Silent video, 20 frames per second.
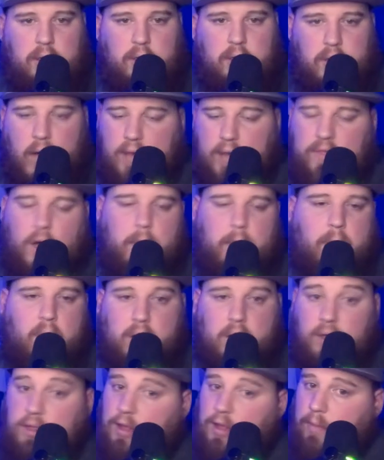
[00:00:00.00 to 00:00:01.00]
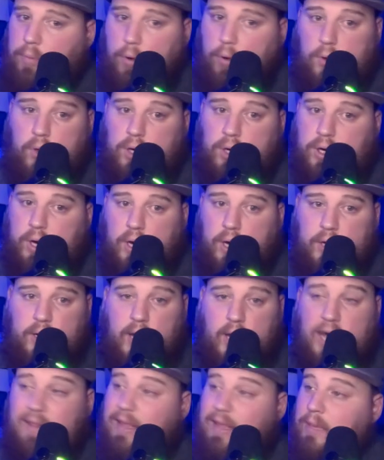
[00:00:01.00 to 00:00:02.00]
I thought Marcus Davenport looked good.
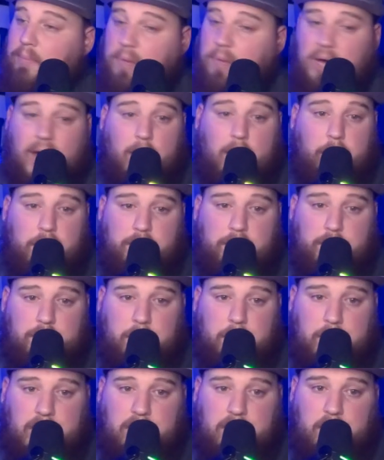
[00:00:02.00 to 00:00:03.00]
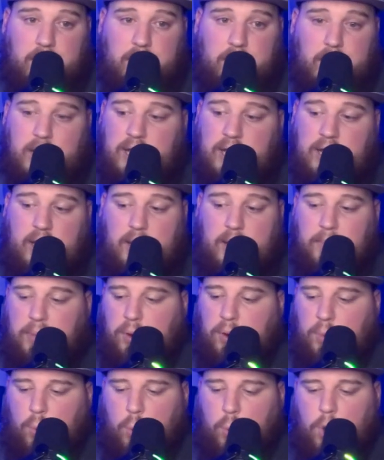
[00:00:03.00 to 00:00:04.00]
I think Mekhi Wingo could be good.
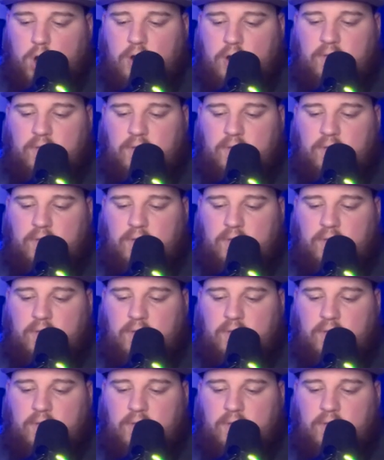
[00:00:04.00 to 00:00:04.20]
But one of